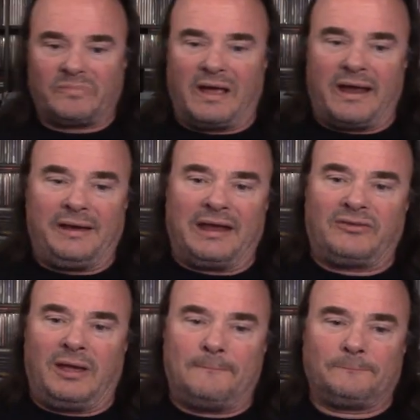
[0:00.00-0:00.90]
All right,
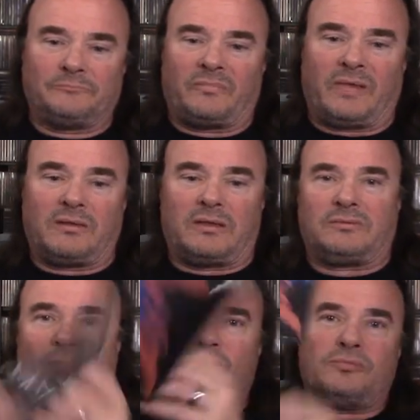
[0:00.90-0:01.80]
next up,
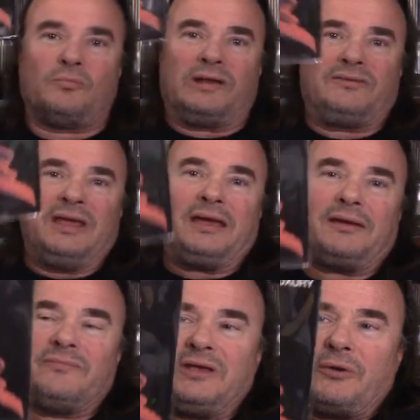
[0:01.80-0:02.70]

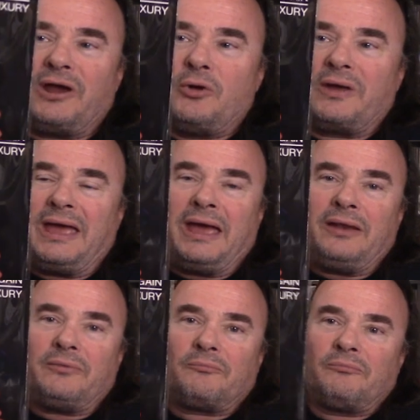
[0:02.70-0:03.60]
Whitesnake. Here I go
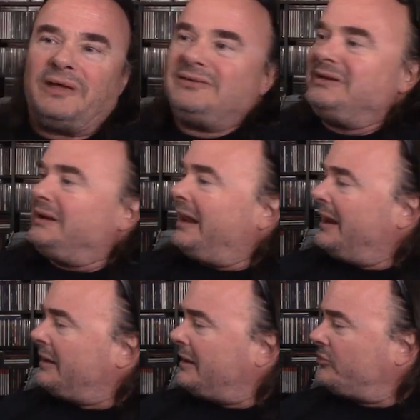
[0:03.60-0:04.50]
again.
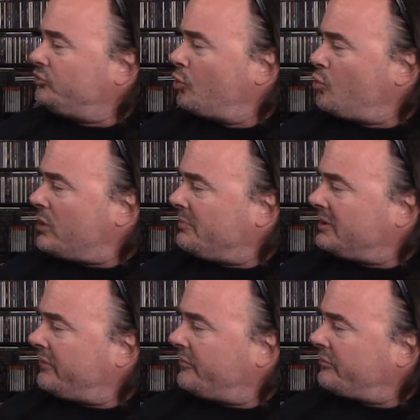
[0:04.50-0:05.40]
1982, I
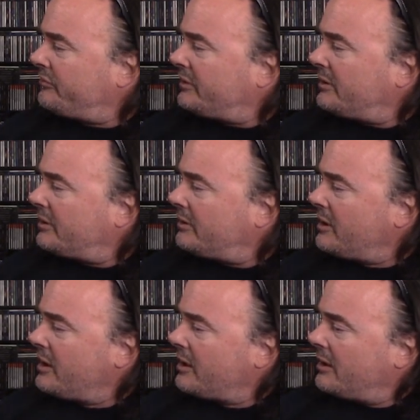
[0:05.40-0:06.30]
believe. This is a,
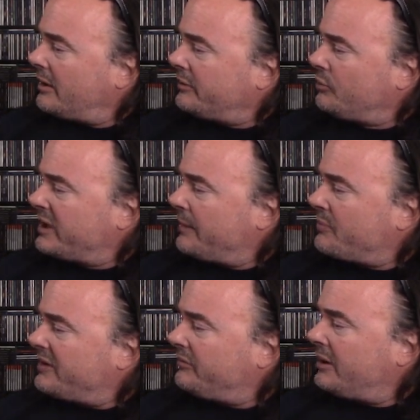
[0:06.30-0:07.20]
a UK
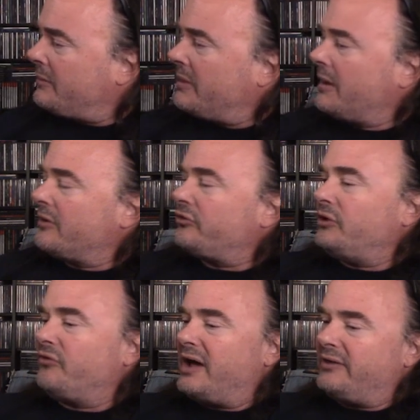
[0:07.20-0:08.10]
pressing. So
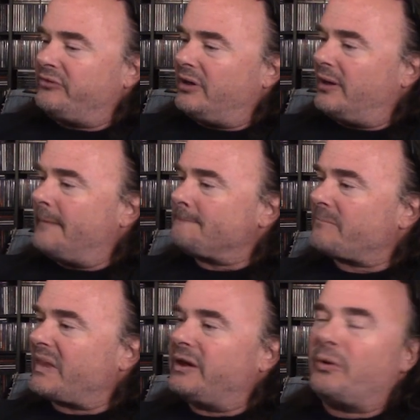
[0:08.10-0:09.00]
you've got um,
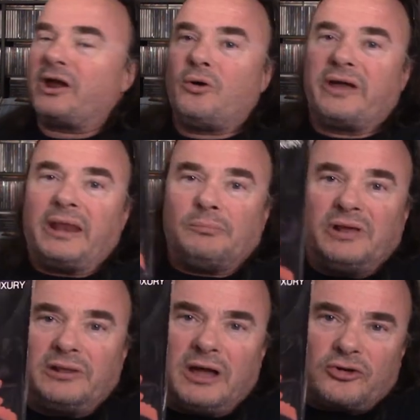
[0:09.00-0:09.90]
Here I Go Again and
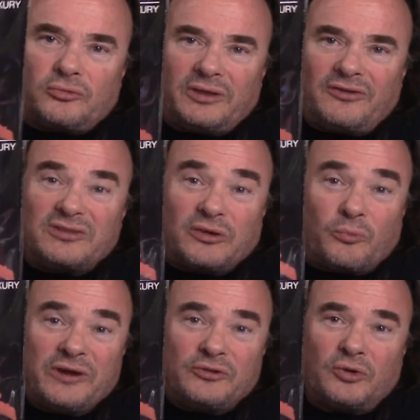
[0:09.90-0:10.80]
Blood Luxury. This is the
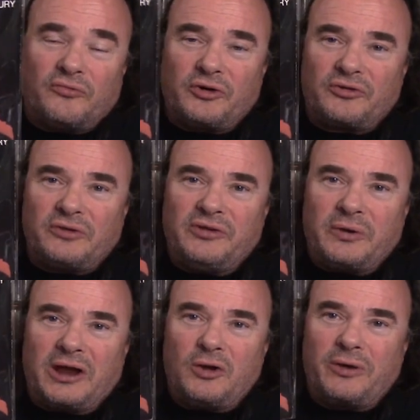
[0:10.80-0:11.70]
original version of
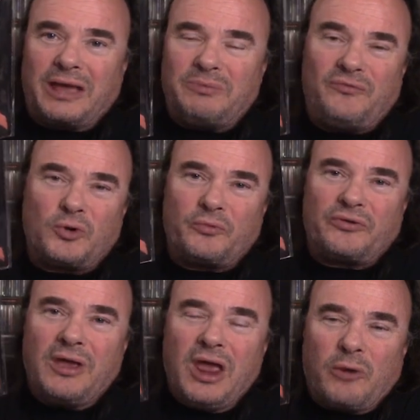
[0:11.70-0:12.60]
Here I Go Again before it
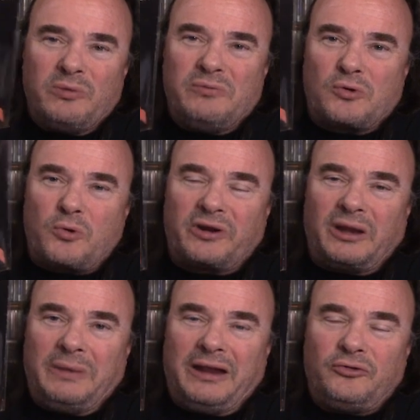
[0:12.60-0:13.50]
was re-recorded
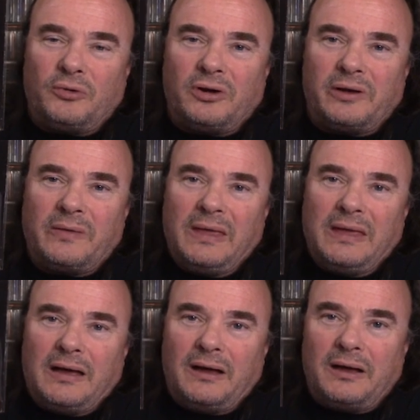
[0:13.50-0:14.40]
and made into a,
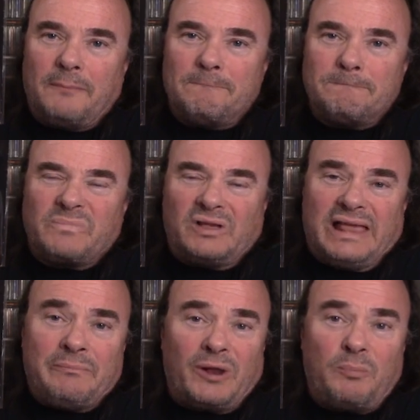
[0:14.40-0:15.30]
a
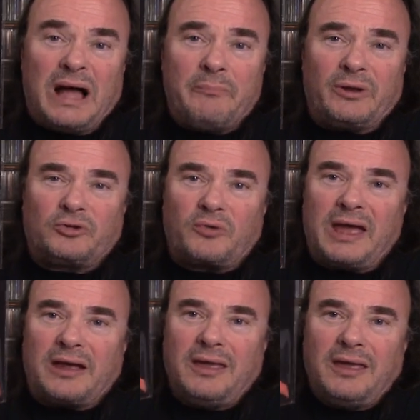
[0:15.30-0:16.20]
glam metal pop metal
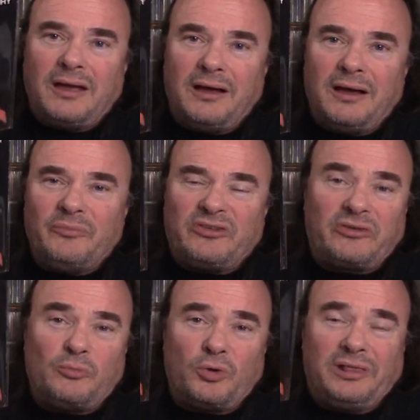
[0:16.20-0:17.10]
track. Um, this
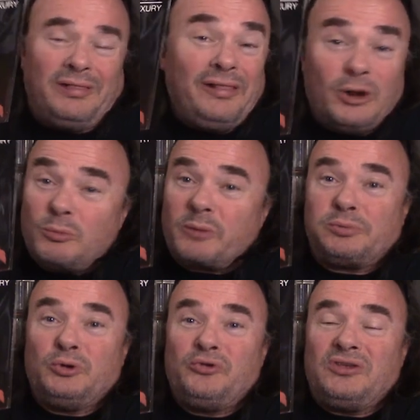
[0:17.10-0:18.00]
is more, a little more
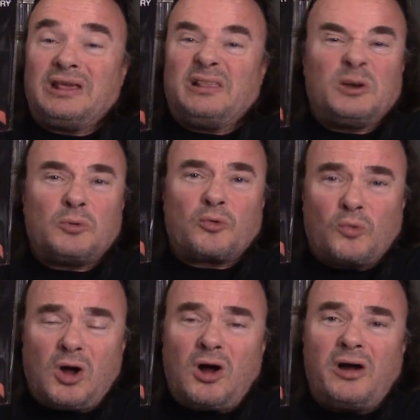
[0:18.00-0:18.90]
bluesy, a little more
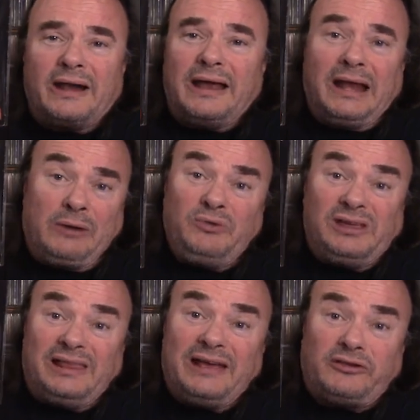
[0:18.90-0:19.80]
raw, and I, and I
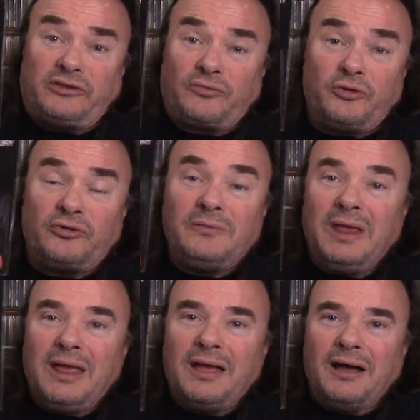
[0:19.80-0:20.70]
really like this version.
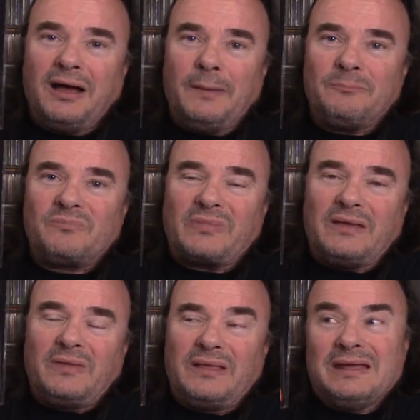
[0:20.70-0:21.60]
Um,
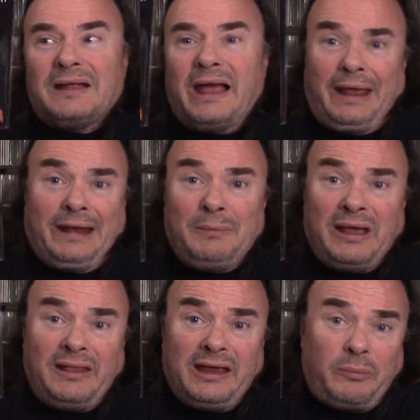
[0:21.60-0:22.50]
and I
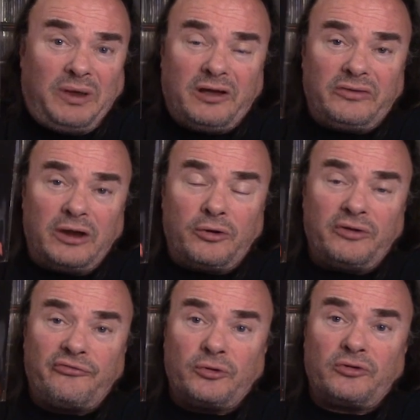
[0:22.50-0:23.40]
might like it because I heard
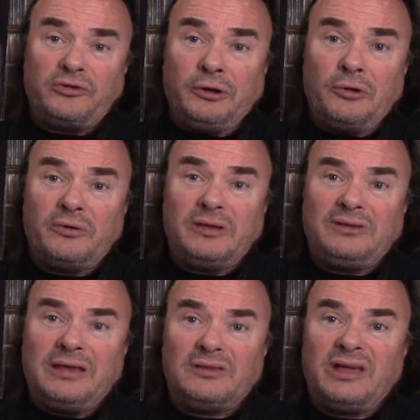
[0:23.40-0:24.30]
it first. You know, you
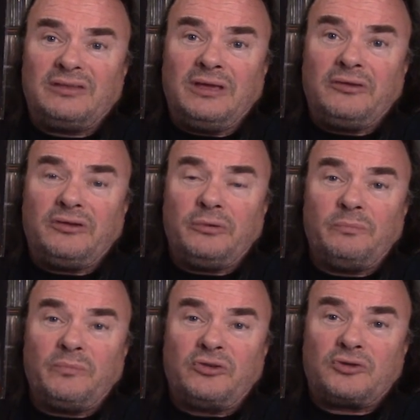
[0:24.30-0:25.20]
tend to like things that you
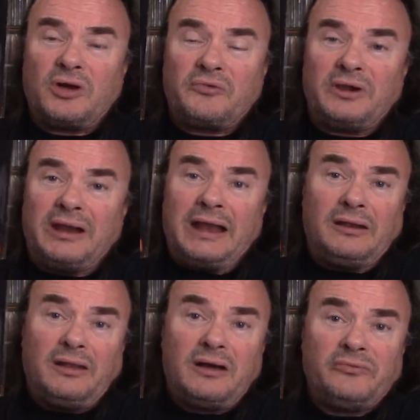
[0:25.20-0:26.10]
discovered, and I
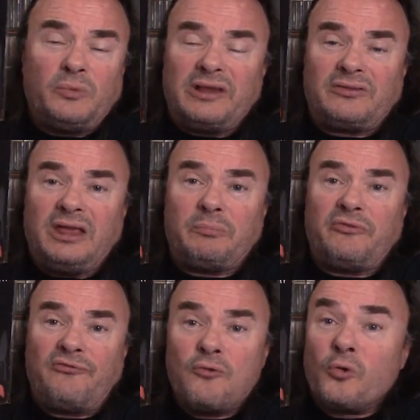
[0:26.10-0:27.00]
loved Whitesnake
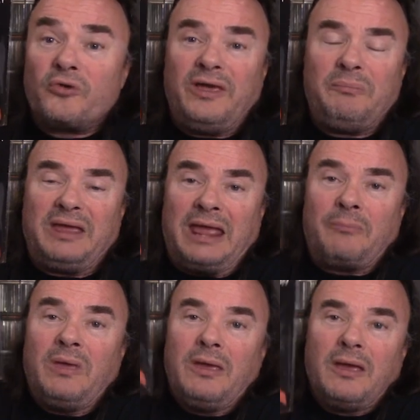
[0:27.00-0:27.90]
before they
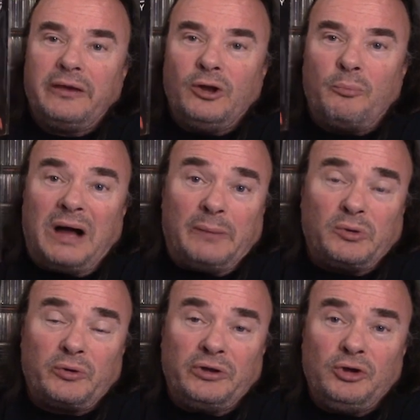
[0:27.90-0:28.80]
became, you know,
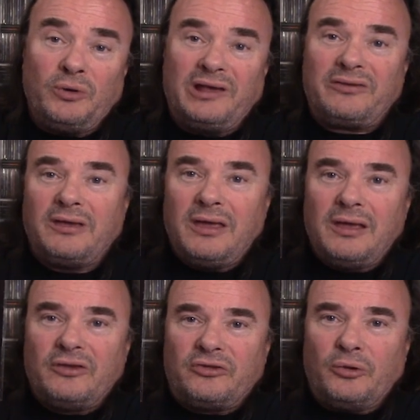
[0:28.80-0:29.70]
popular in the U.S.
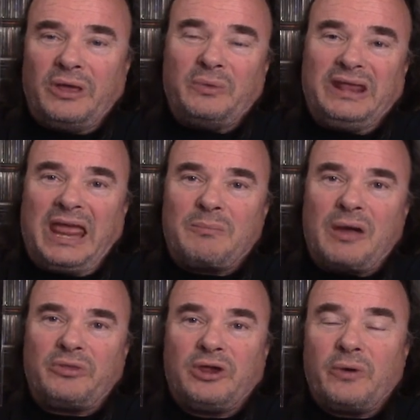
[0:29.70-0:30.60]
So then when they came
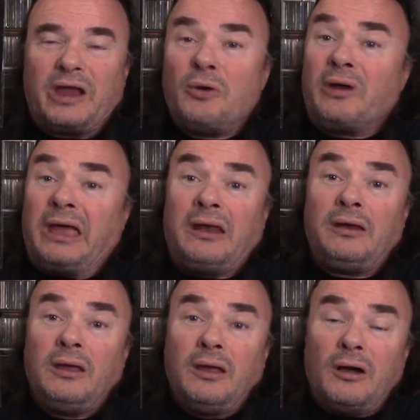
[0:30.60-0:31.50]
out with Here I Go
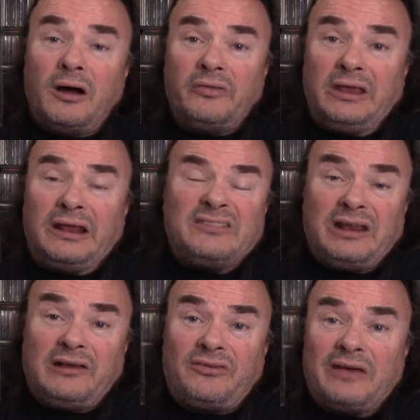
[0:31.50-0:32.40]
Again on the
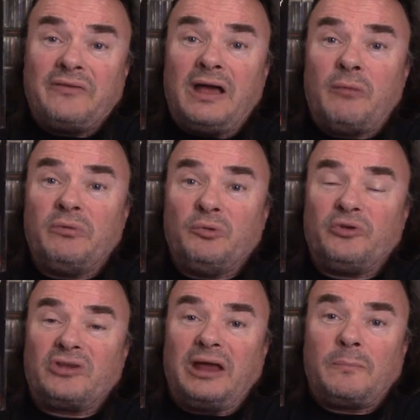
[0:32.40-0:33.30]
1987 album, it
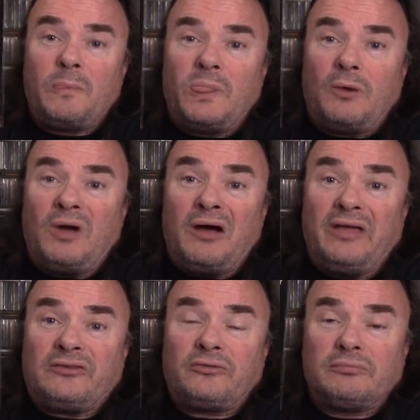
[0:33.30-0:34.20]
was like, wow,
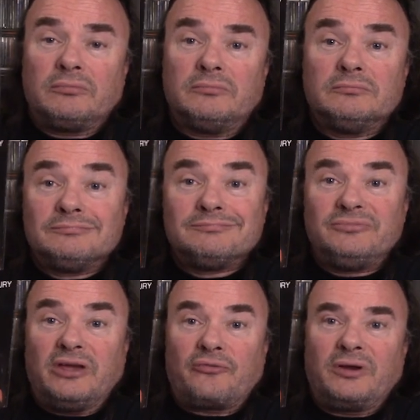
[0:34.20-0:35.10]
that's
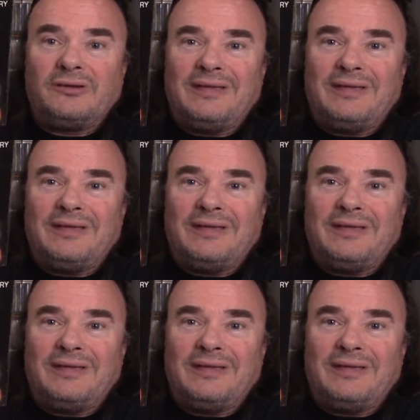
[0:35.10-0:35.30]
different.